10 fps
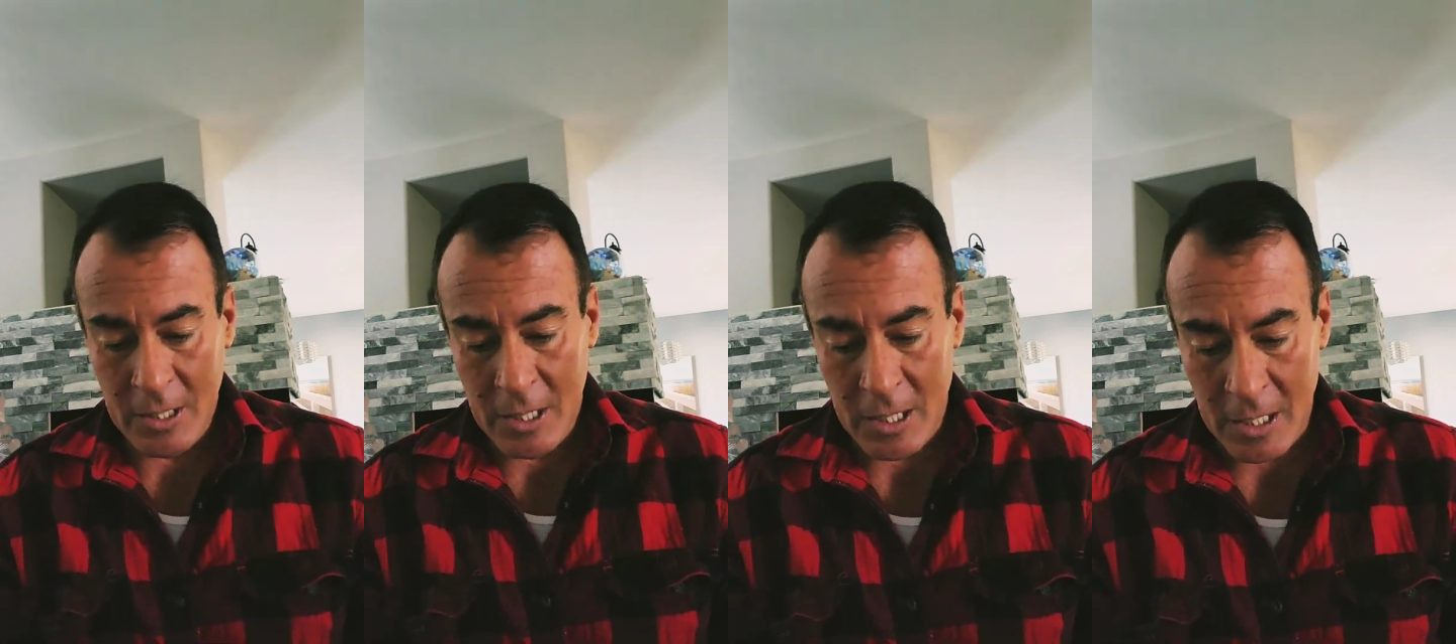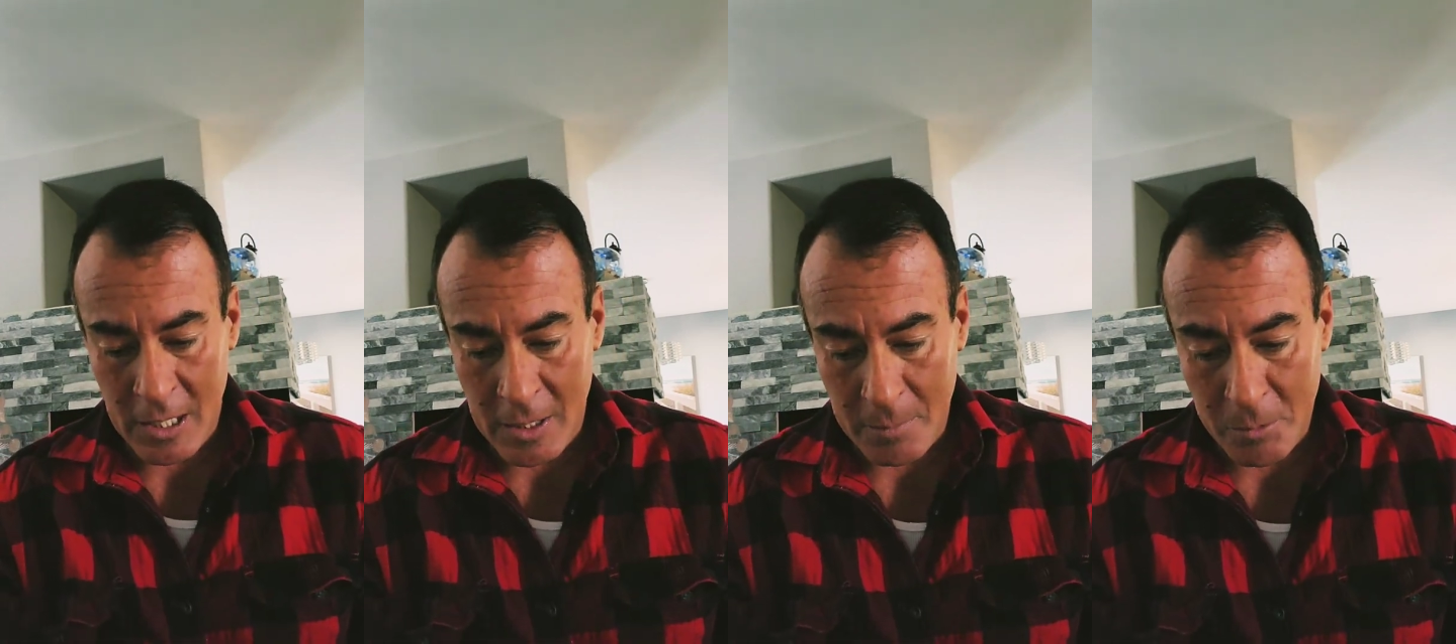
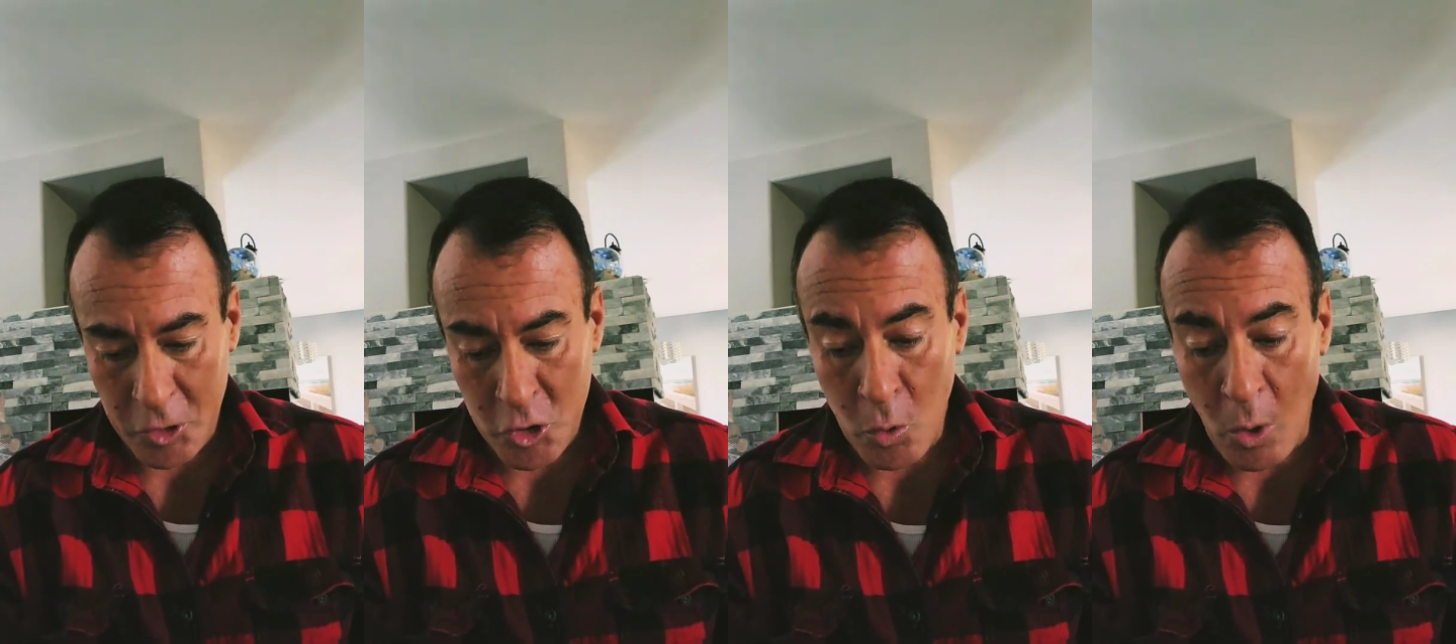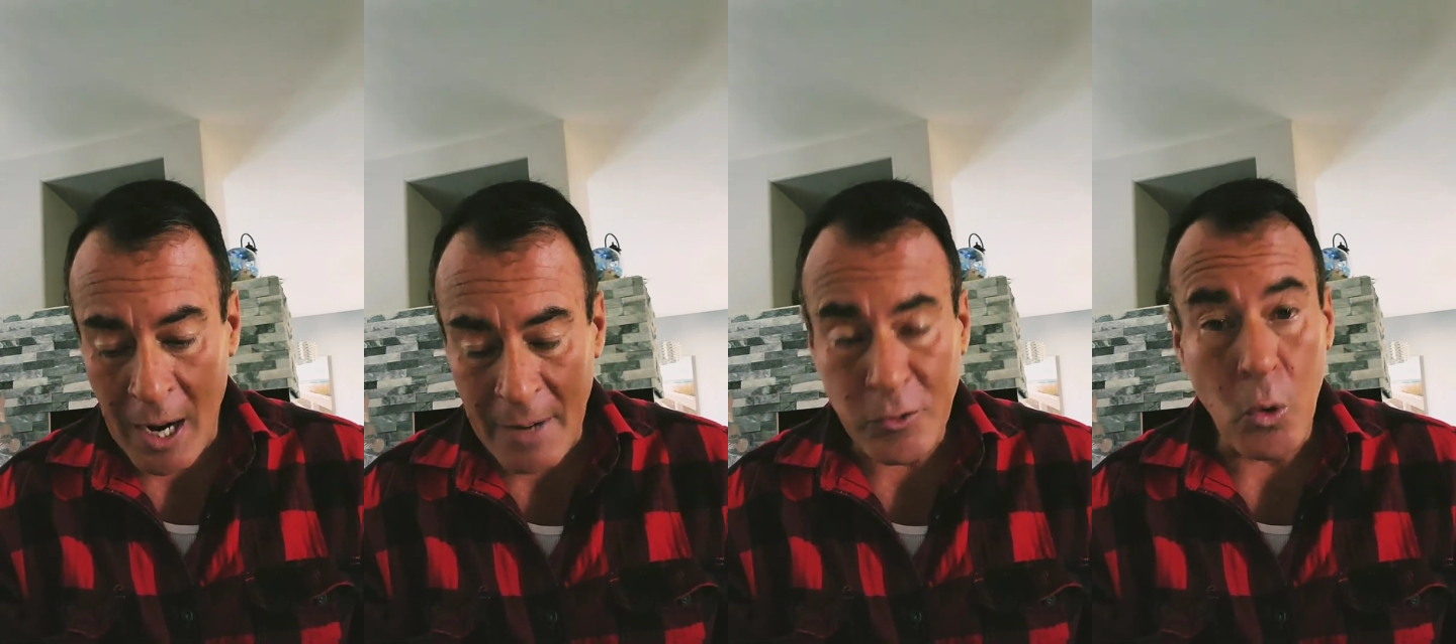So we'll
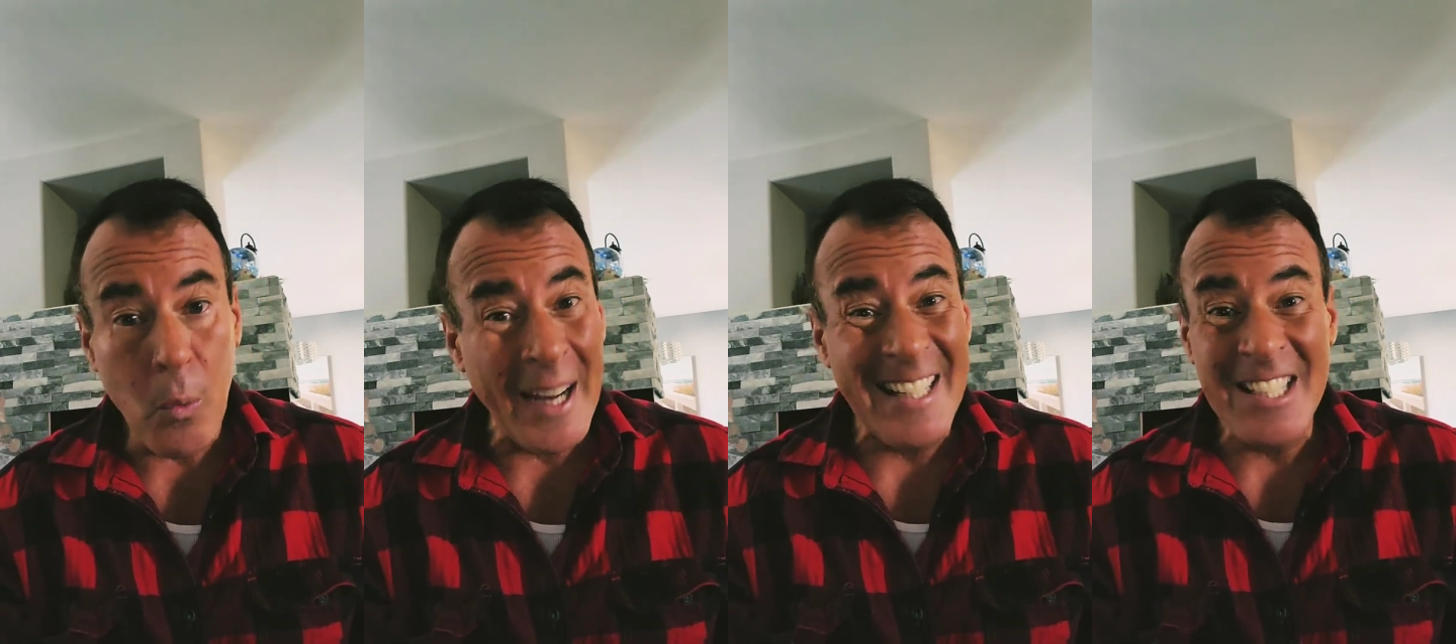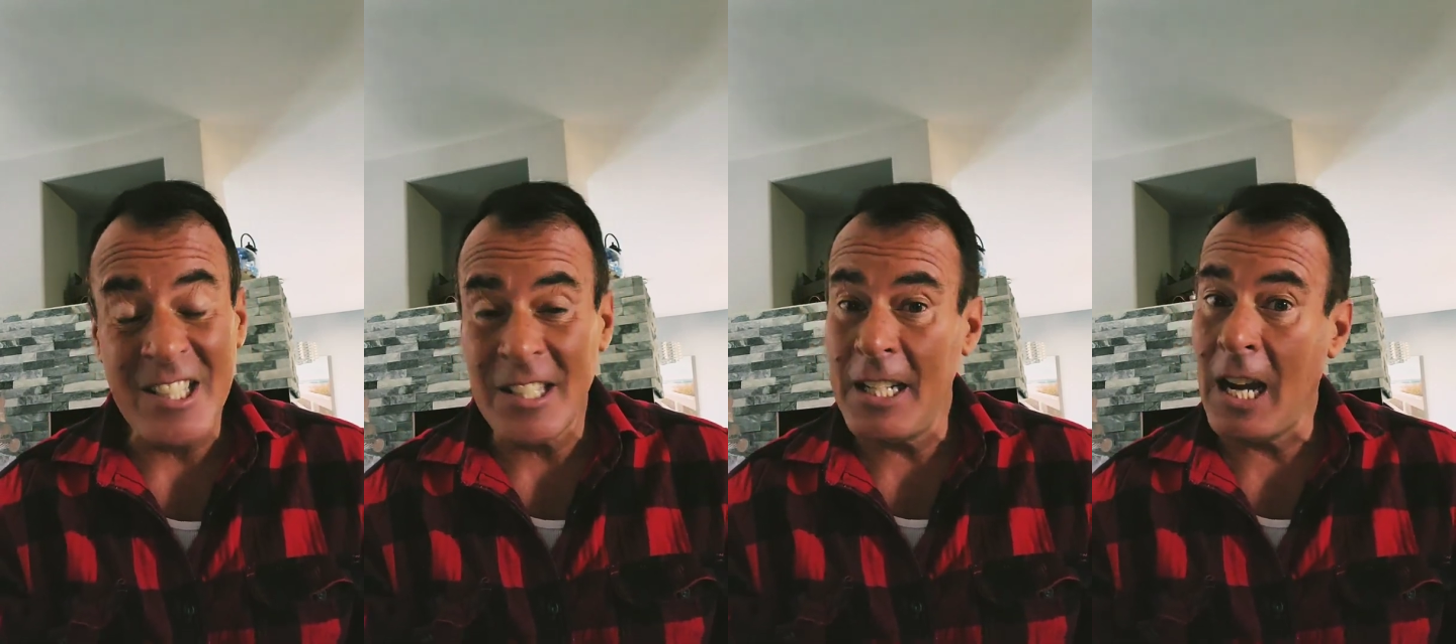have to wait and see.